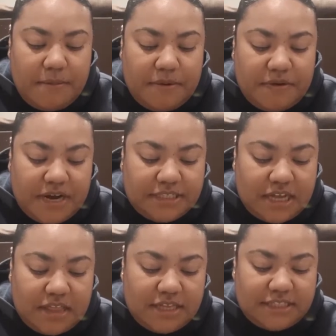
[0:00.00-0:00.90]
but when I
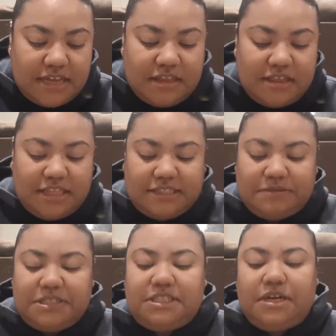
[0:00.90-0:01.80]
saw this, I thought this
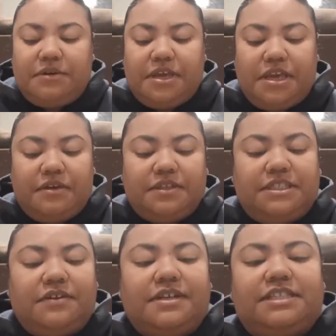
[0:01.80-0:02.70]
was so cute.
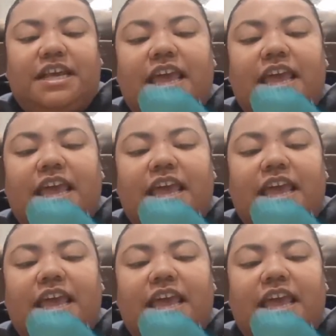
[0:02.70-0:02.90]
So it's a